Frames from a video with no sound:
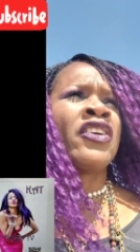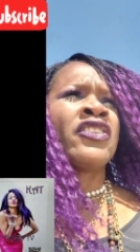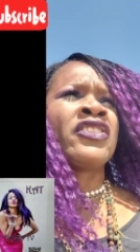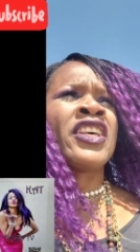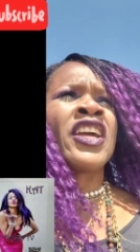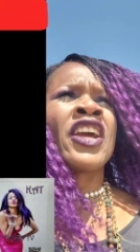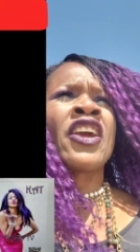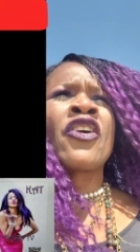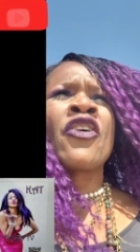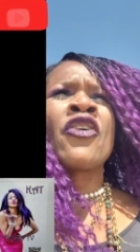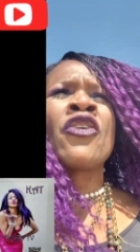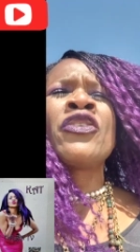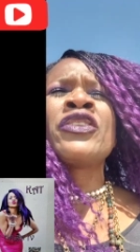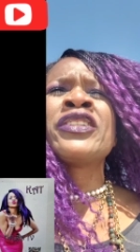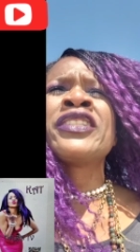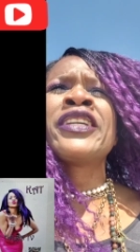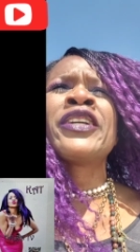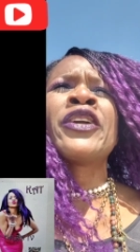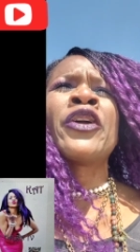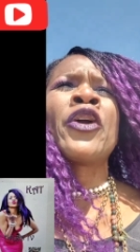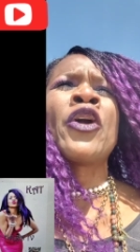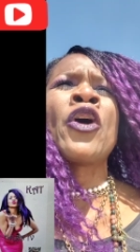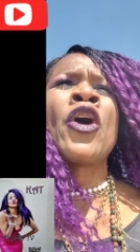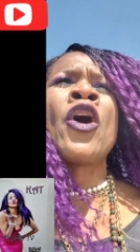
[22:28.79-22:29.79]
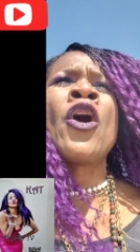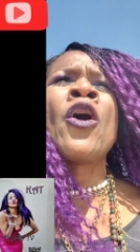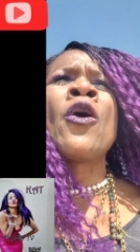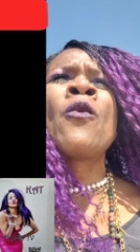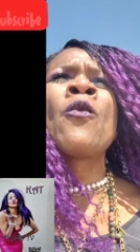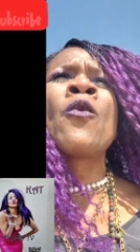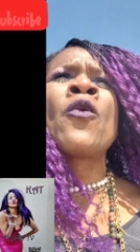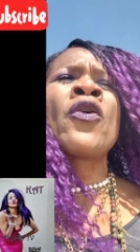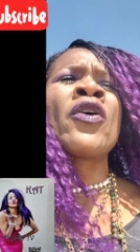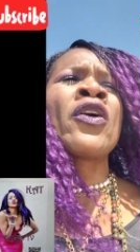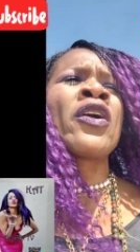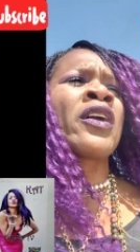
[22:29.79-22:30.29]
That girl did her
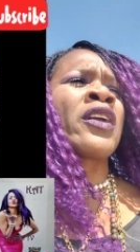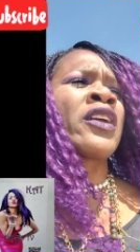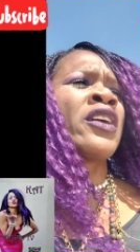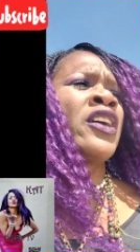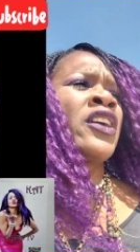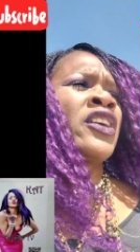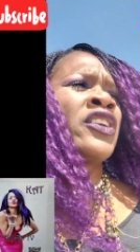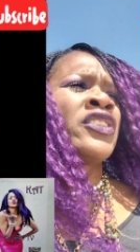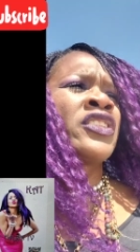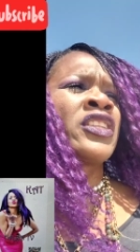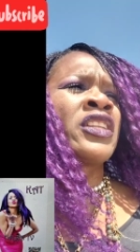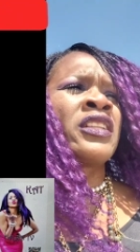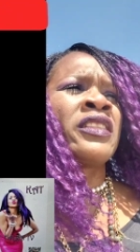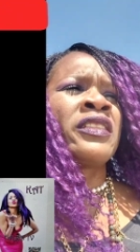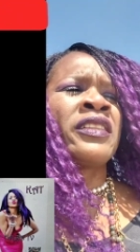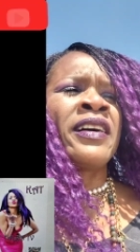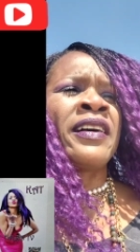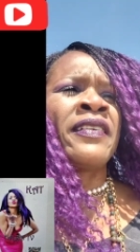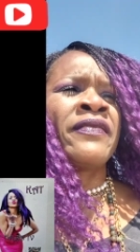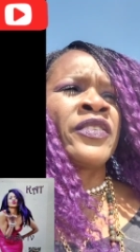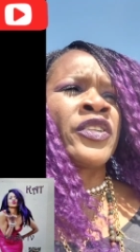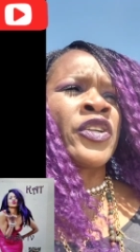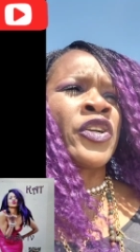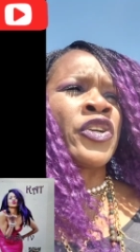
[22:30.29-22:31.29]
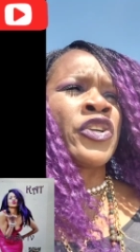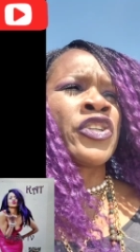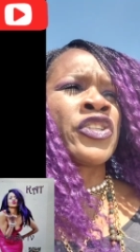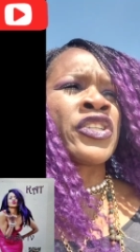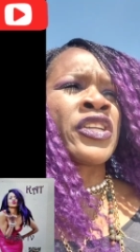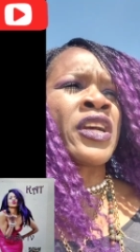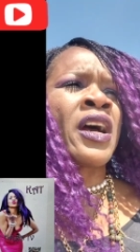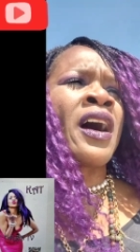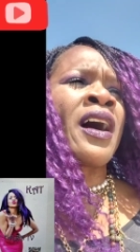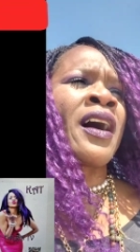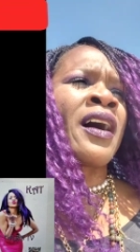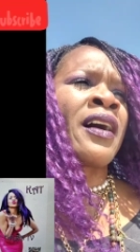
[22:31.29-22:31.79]
homework. She left her
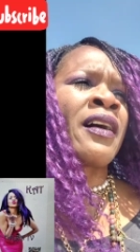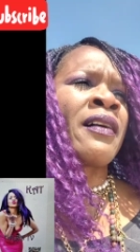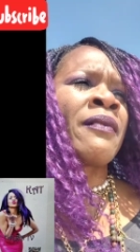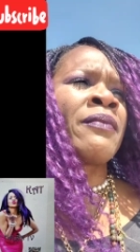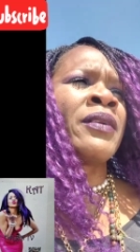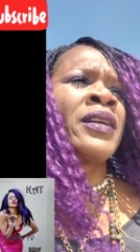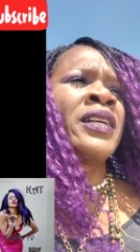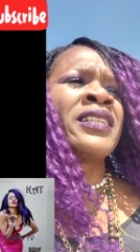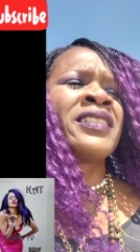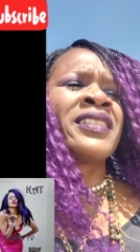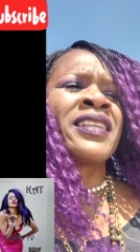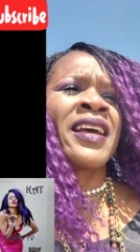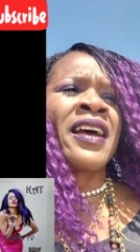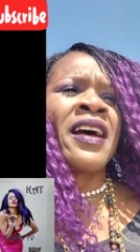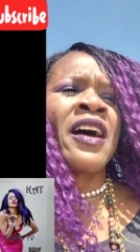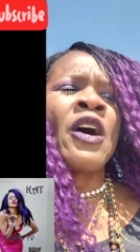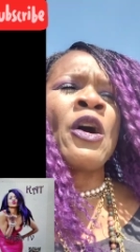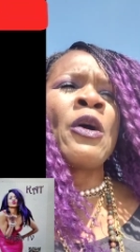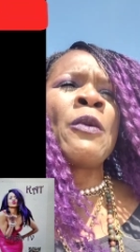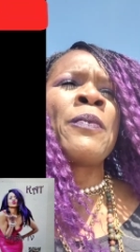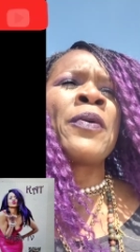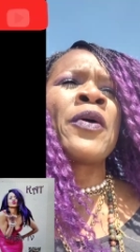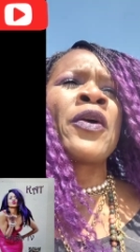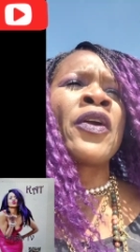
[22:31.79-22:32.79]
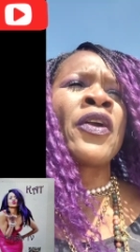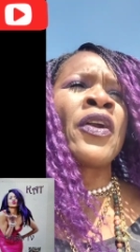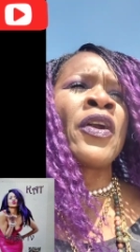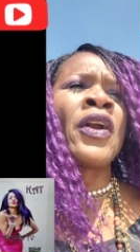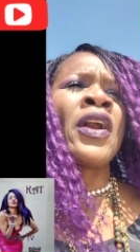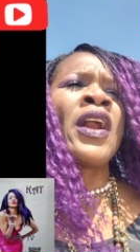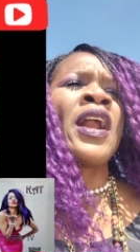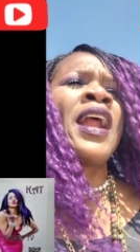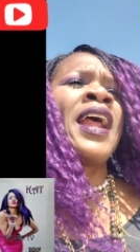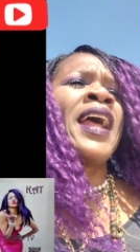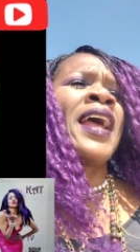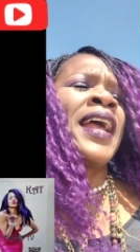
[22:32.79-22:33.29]
job to help
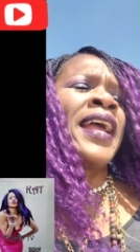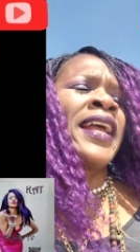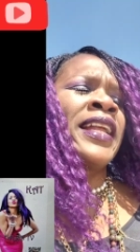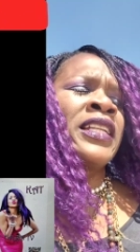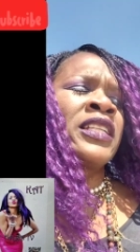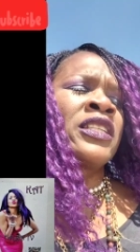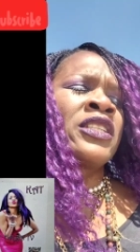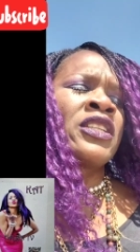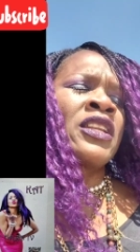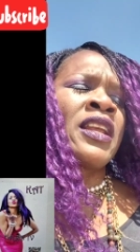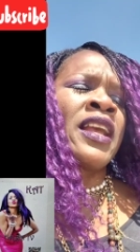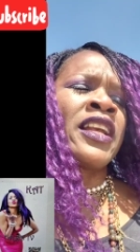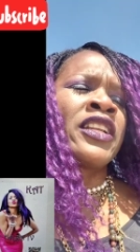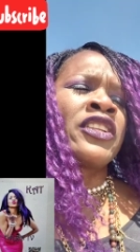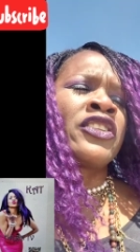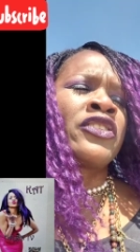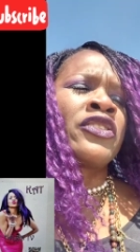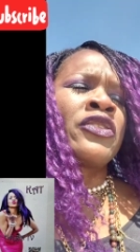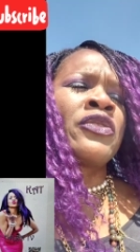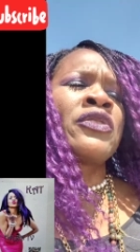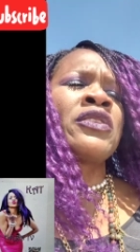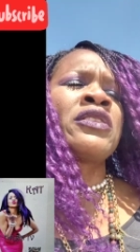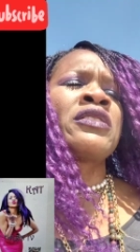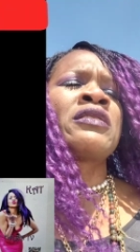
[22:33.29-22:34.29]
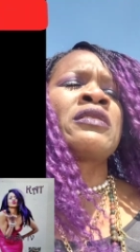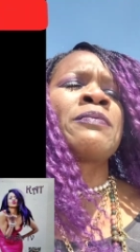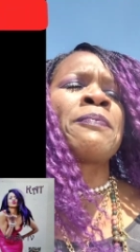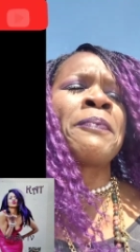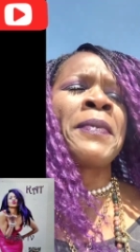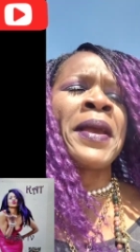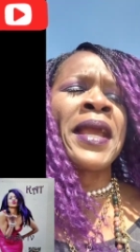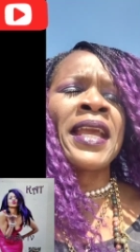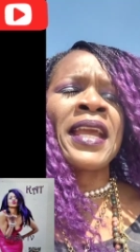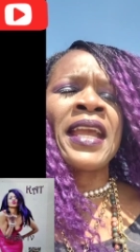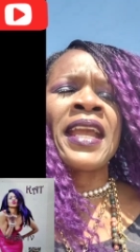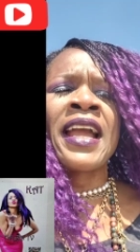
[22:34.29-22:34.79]
her, and as soon as
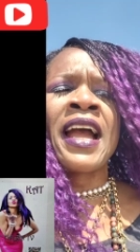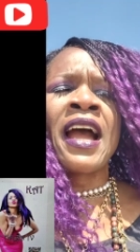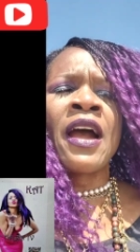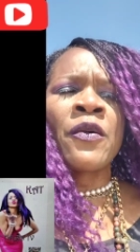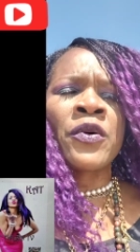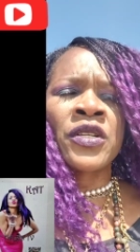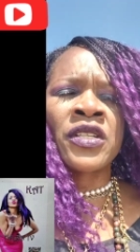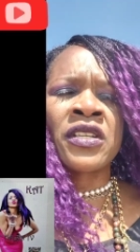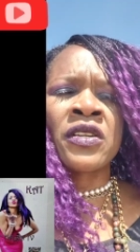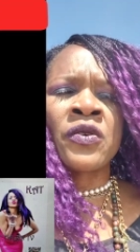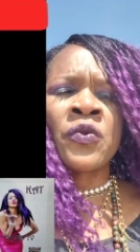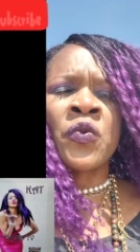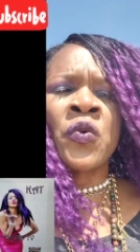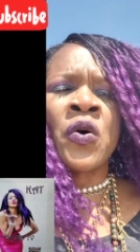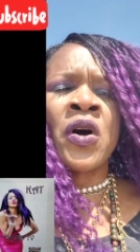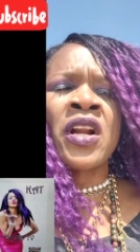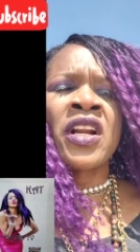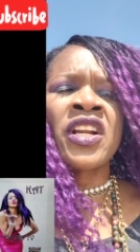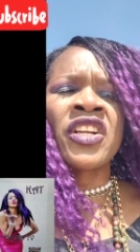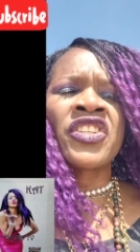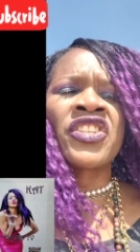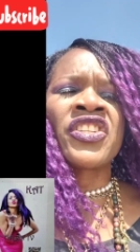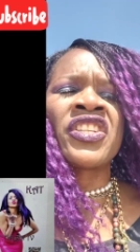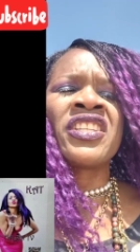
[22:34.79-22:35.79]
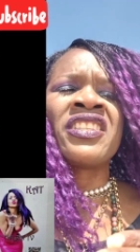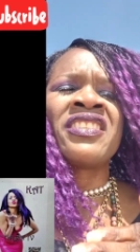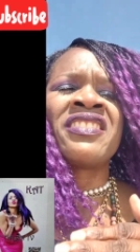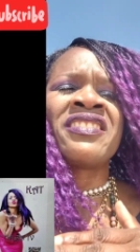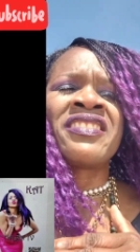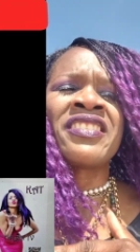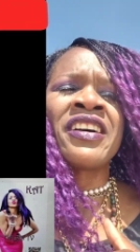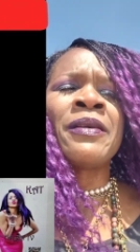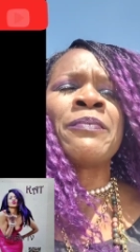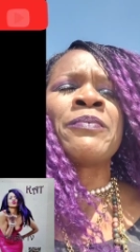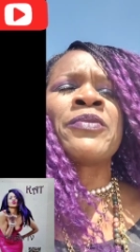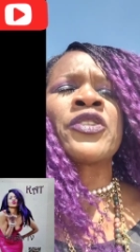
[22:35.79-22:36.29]
Megan got what she wanted, she
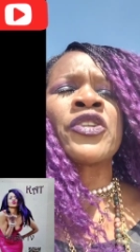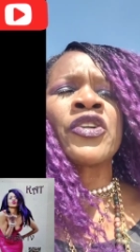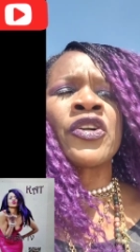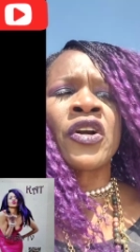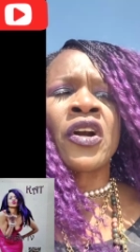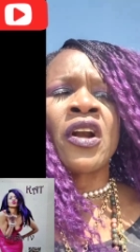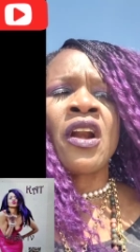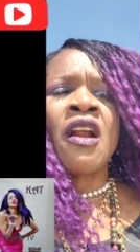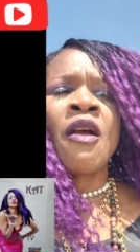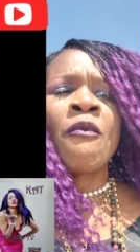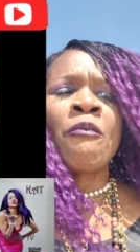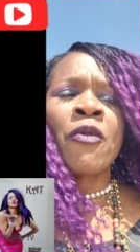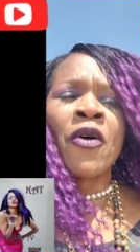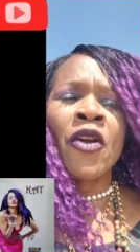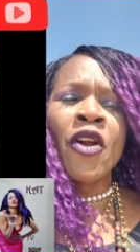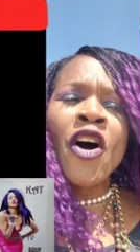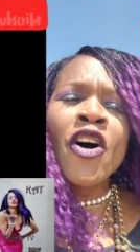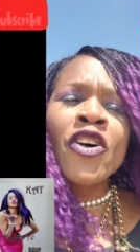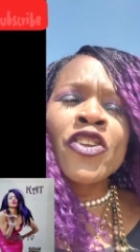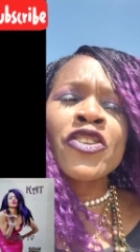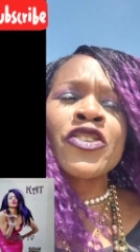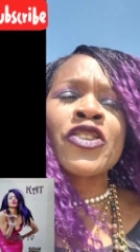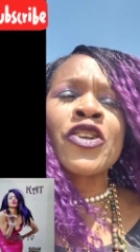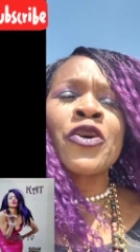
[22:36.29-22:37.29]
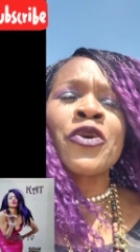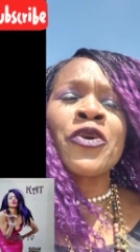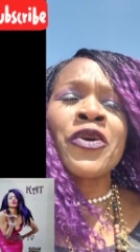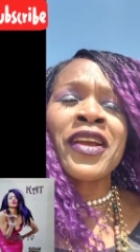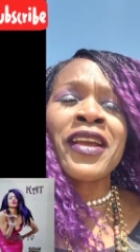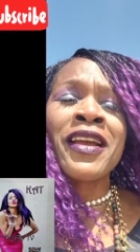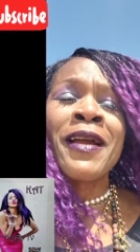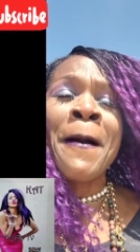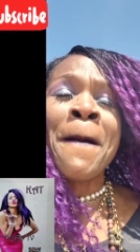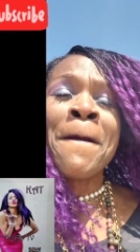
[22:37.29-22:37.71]
dumped her. But also,